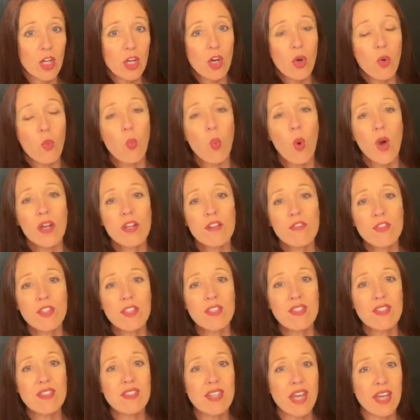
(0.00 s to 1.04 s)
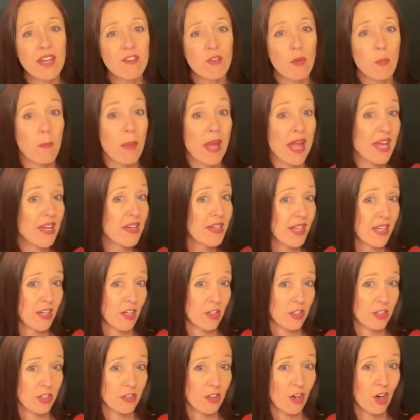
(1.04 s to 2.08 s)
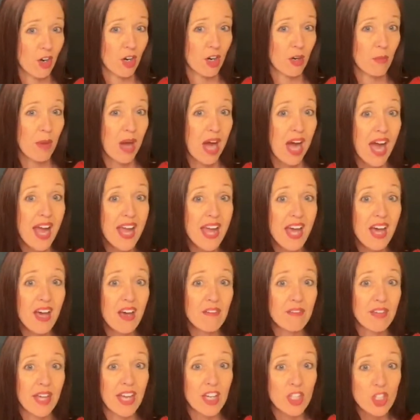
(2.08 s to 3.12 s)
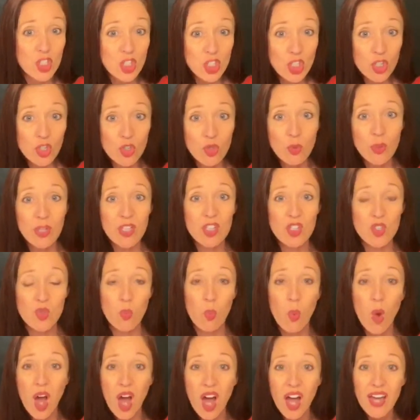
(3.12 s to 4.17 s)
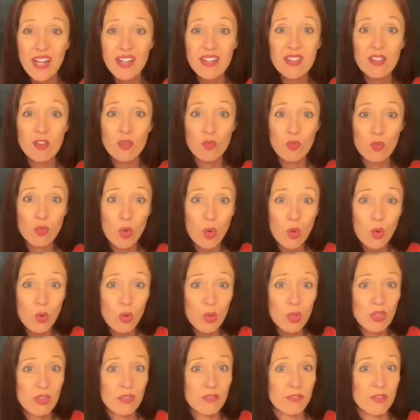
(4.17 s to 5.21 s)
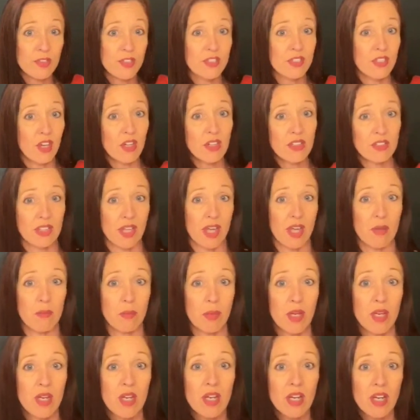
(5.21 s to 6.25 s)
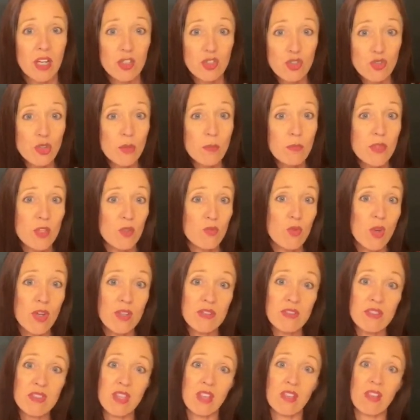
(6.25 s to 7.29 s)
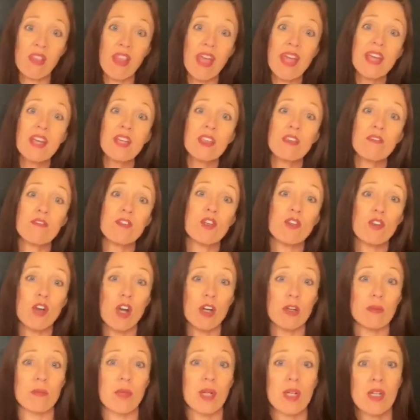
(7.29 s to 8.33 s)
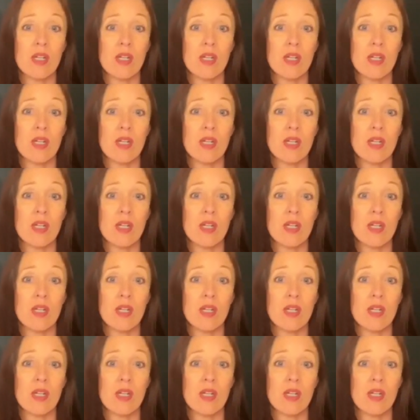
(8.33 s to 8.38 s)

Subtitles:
what if instead of a Band-Aid on your arm, I have a 2-inch wide roll of duct tape, a strip that runs the length of your arm,